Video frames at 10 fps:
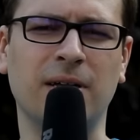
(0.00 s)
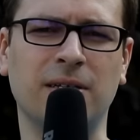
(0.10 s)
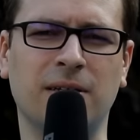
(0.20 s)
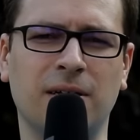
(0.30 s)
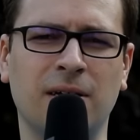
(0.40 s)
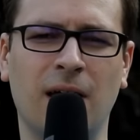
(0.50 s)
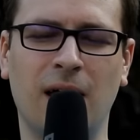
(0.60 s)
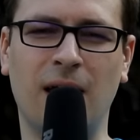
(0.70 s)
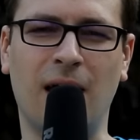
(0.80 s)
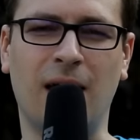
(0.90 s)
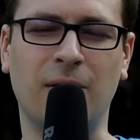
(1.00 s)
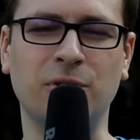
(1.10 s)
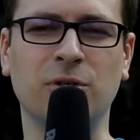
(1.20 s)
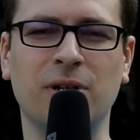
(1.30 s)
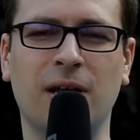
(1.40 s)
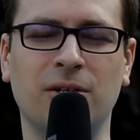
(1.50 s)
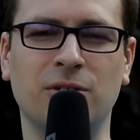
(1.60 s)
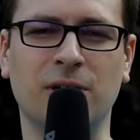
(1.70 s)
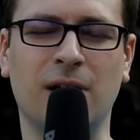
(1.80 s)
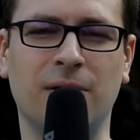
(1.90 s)
basically, and we joined
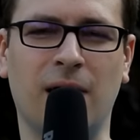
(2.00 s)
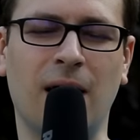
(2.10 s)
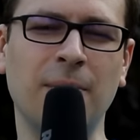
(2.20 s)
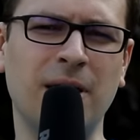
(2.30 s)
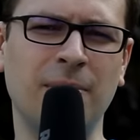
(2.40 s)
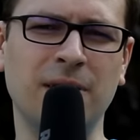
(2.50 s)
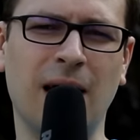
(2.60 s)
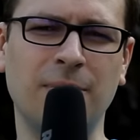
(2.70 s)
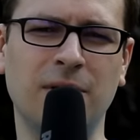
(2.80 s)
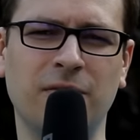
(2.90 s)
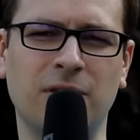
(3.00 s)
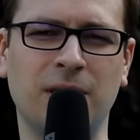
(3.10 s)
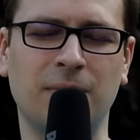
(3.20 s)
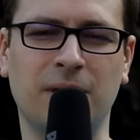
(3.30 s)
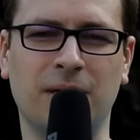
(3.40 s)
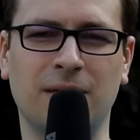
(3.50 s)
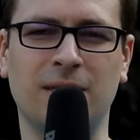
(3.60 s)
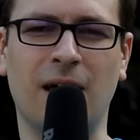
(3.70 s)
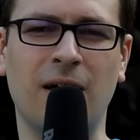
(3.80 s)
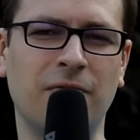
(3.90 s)
Cloud9. I became the captain of a team
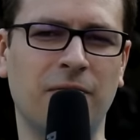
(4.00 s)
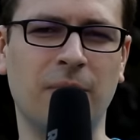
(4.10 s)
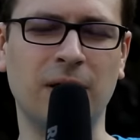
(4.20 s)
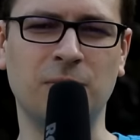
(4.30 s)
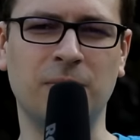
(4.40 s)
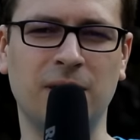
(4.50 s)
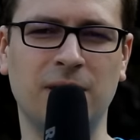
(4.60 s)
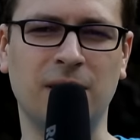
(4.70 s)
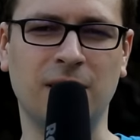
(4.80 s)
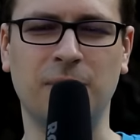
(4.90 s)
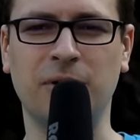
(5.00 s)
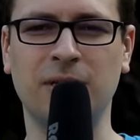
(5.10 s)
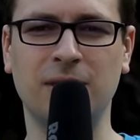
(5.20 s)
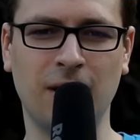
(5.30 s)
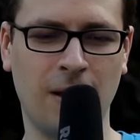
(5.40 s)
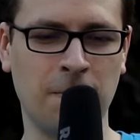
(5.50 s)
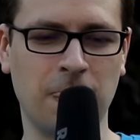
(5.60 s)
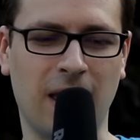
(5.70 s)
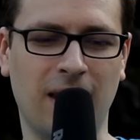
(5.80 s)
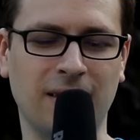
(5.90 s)
because I have management experience,
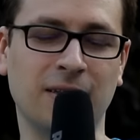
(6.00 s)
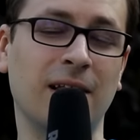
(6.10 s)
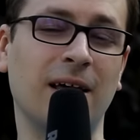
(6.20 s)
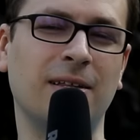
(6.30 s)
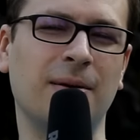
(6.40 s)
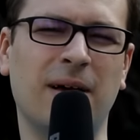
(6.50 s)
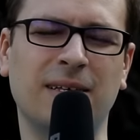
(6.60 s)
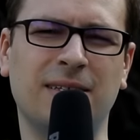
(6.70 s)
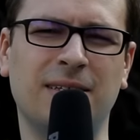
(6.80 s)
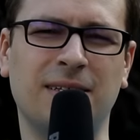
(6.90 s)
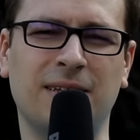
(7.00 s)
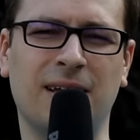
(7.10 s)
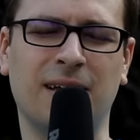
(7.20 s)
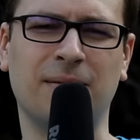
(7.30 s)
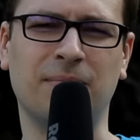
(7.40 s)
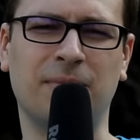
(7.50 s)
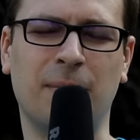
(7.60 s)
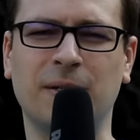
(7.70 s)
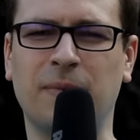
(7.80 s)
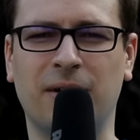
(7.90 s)
and it's not like the best
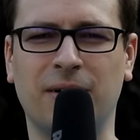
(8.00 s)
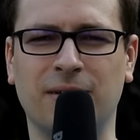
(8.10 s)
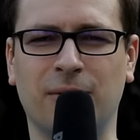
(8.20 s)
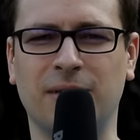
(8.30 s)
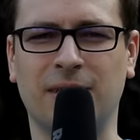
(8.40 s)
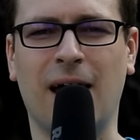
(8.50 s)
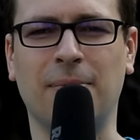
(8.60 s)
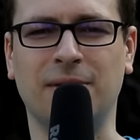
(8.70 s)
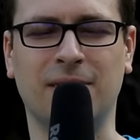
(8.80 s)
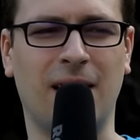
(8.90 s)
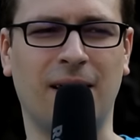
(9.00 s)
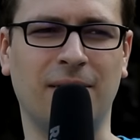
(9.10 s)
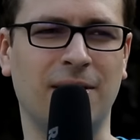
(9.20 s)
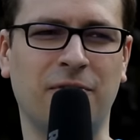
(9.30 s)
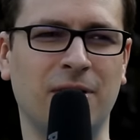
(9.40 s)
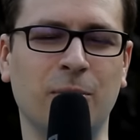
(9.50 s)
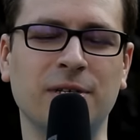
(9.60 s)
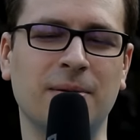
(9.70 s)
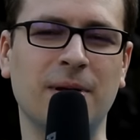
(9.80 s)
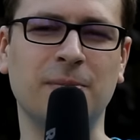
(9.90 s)
player is always the captain. I definitely
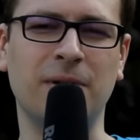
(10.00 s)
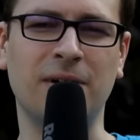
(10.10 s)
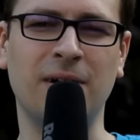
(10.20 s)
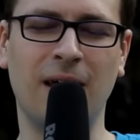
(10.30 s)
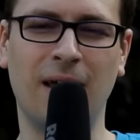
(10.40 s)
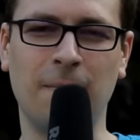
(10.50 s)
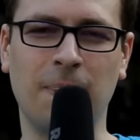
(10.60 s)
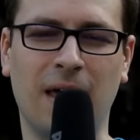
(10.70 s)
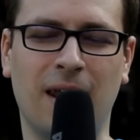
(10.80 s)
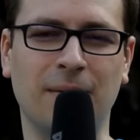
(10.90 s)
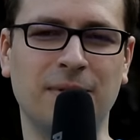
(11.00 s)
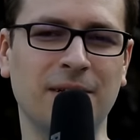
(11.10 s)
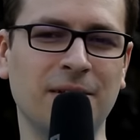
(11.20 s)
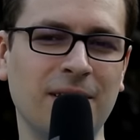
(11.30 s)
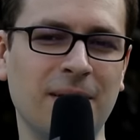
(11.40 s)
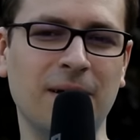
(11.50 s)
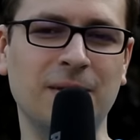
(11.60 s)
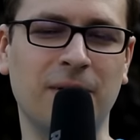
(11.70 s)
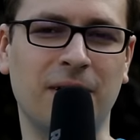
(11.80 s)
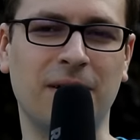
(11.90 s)
wasn't the best player, and I'm still not the
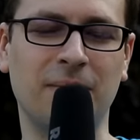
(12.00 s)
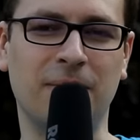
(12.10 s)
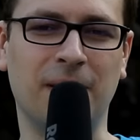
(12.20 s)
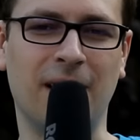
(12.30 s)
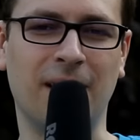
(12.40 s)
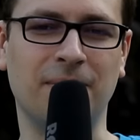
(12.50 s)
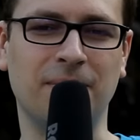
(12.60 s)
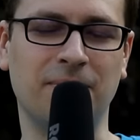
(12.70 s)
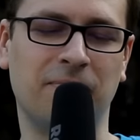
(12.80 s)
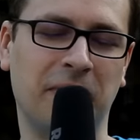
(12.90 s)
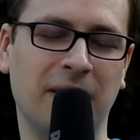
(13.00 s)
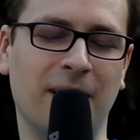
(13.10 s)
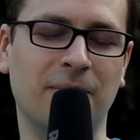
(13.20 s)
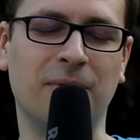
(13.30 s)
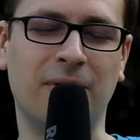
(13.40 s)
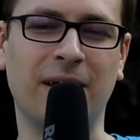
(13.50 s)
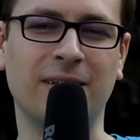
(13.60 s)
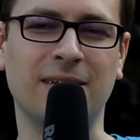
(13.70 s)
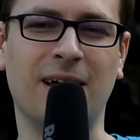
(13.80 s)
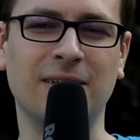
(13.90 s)
best player, but I think I'm alright
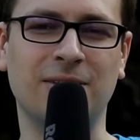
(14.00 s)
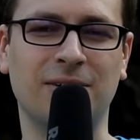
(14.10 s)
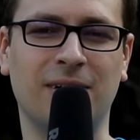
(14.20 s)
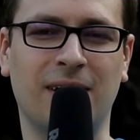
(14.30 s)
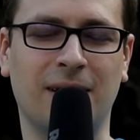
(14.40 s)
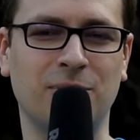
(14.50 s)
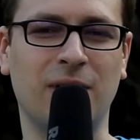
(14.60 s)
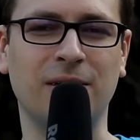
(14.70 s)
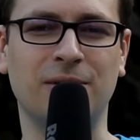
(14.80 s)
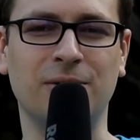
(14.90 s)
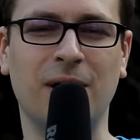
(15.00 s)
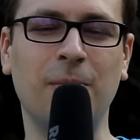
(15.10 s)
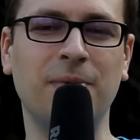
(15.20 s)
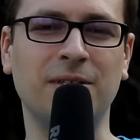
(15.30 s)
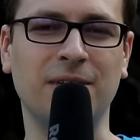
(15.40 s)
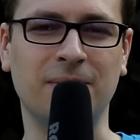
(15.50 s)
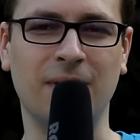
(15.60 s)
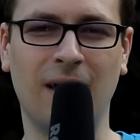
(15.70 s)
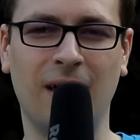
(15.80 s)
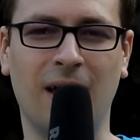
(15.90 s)
as a caster, and I'm trying to help the team
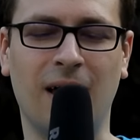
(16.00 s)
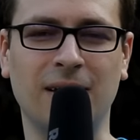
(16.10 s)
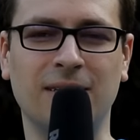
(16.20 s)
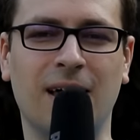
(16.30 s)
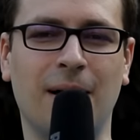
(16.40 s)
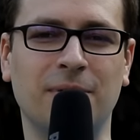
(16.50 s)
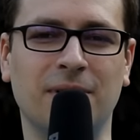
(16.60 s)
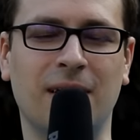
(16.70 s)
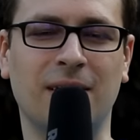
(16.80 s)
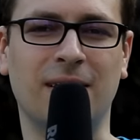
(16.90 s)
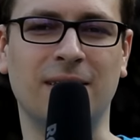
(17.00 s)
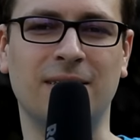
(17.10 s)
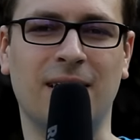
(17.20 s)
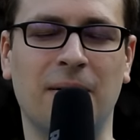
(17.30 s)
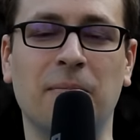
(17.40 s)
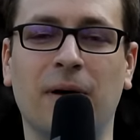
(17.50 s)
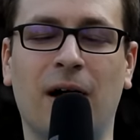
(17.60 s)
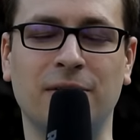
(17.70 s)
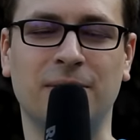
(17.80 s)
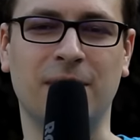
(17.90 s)
as the captain and as
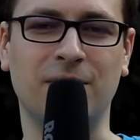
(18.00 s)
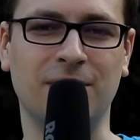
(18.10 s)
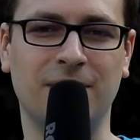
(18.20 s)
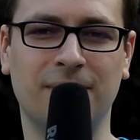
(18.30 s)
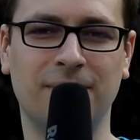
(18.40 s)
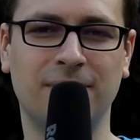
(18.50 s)
Hearthstone manager.